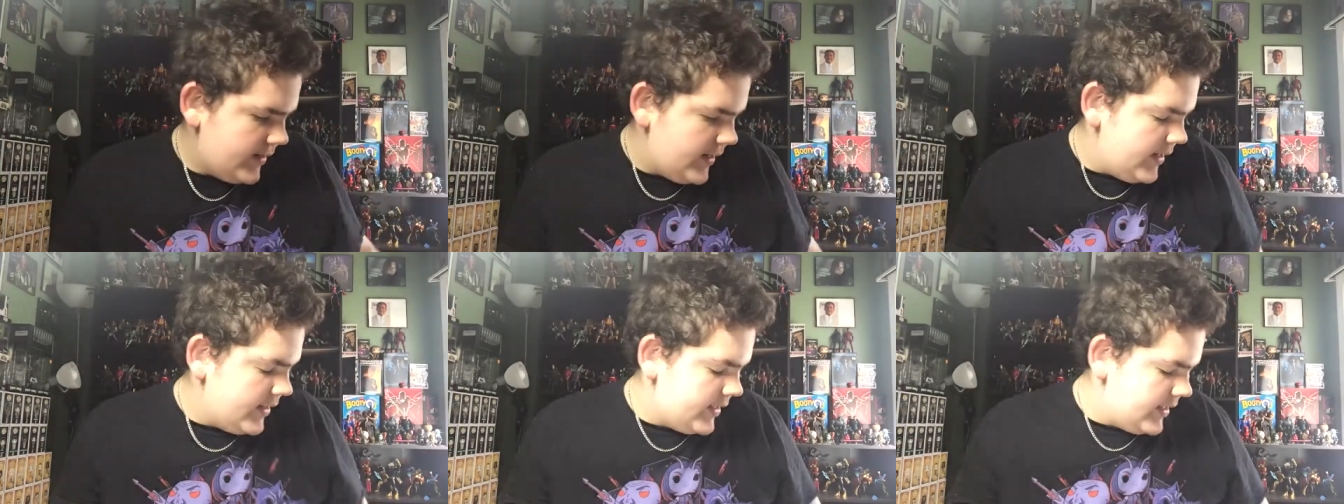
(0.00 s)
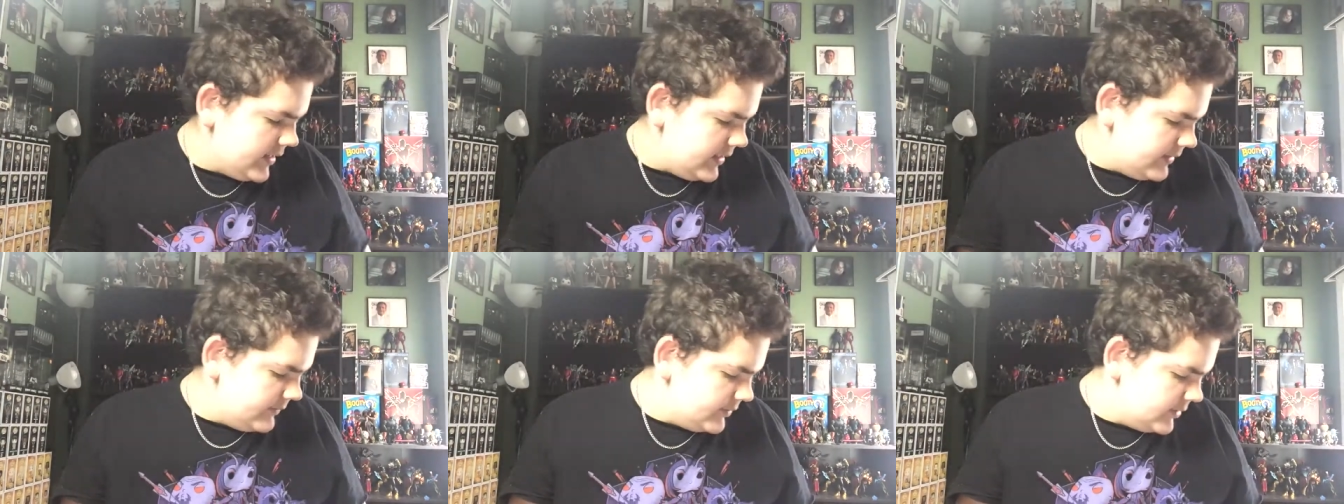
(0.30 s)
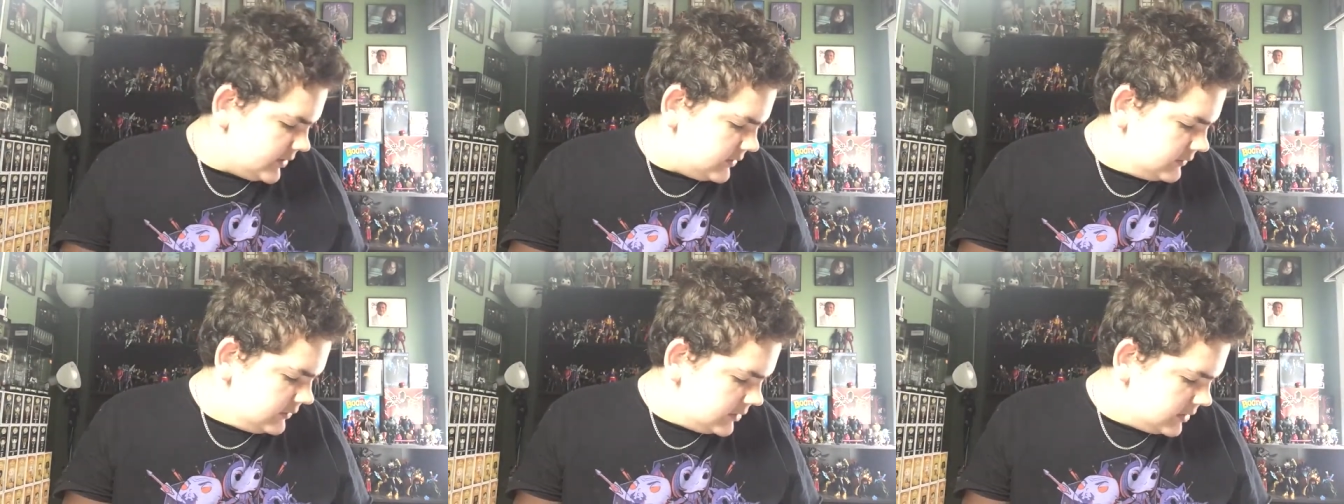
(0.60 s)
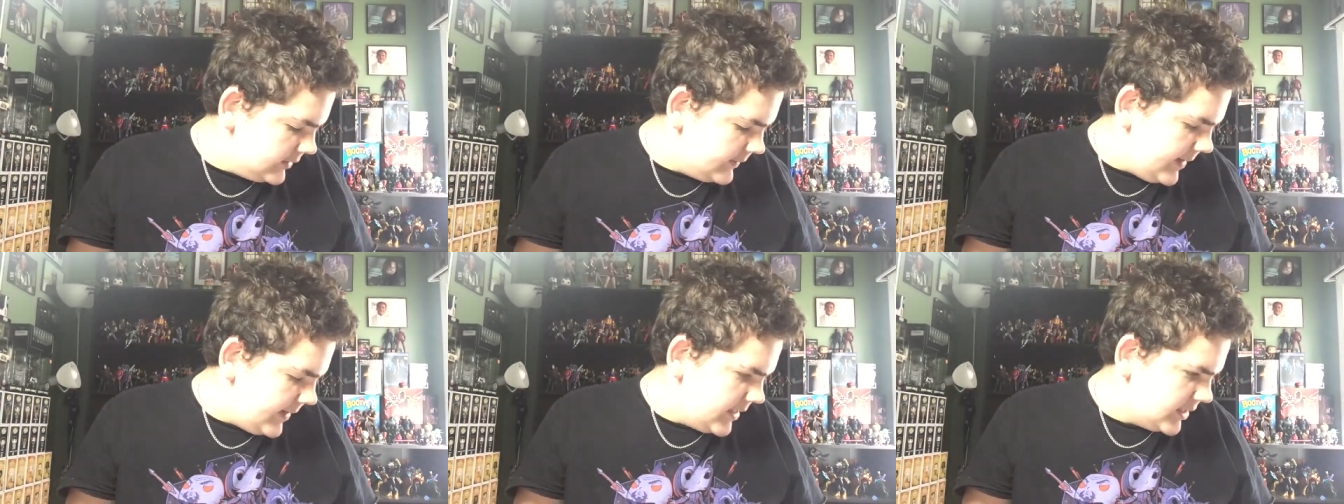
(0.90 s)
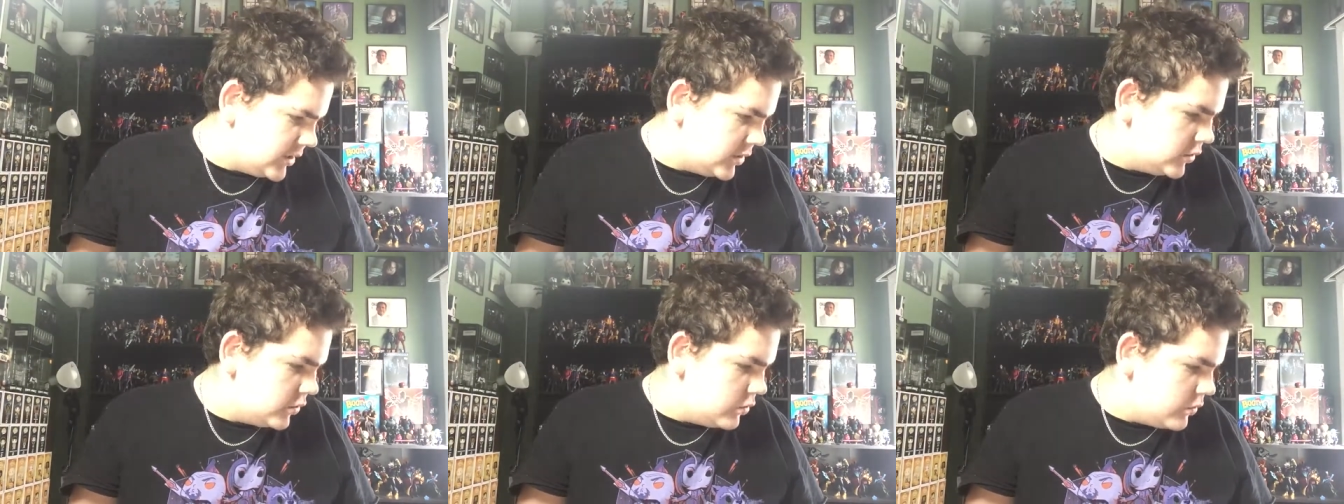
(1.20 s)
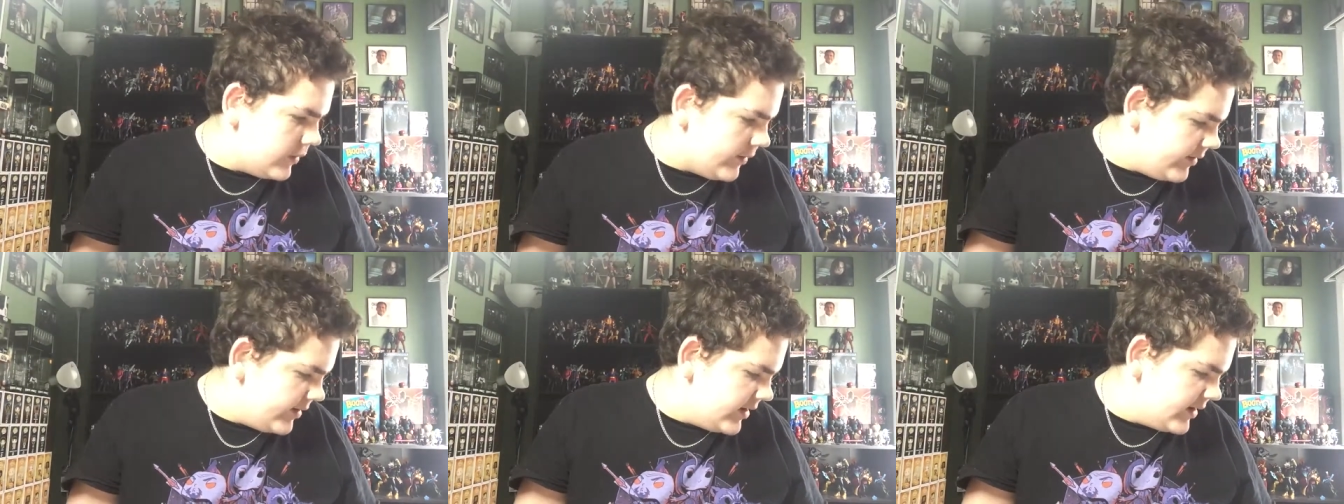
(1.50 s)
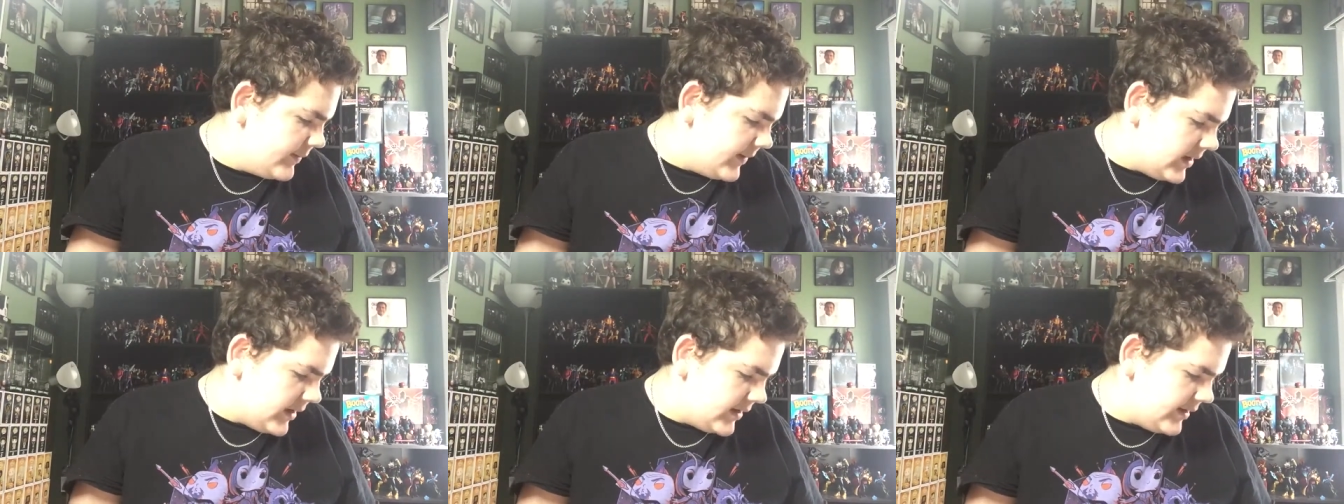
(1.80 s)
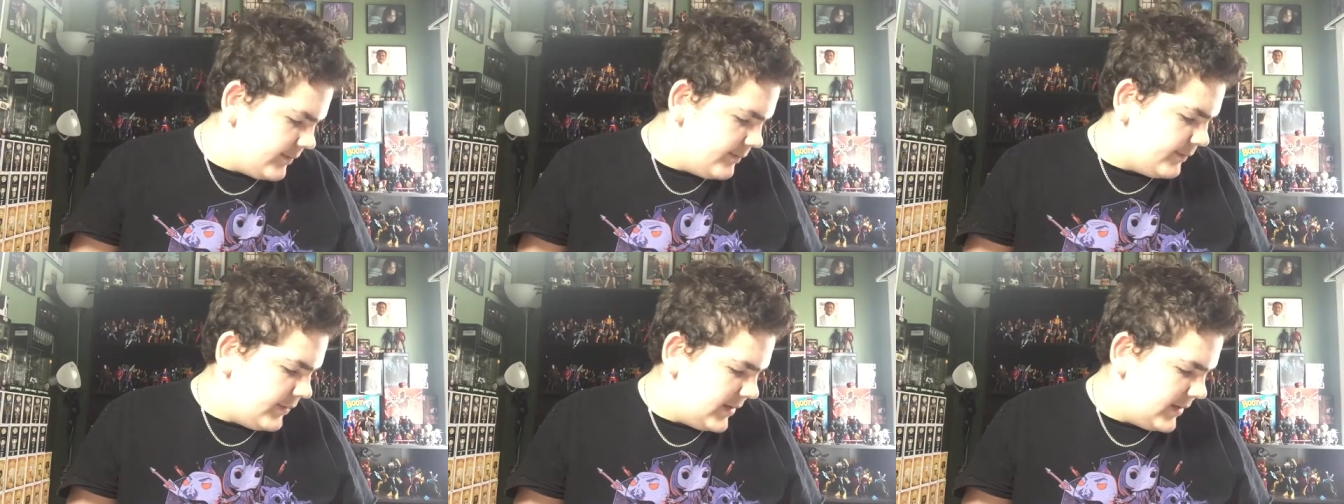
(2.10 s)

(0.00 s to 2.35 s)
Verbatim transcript: anytime soon, so I'm not too worried about it.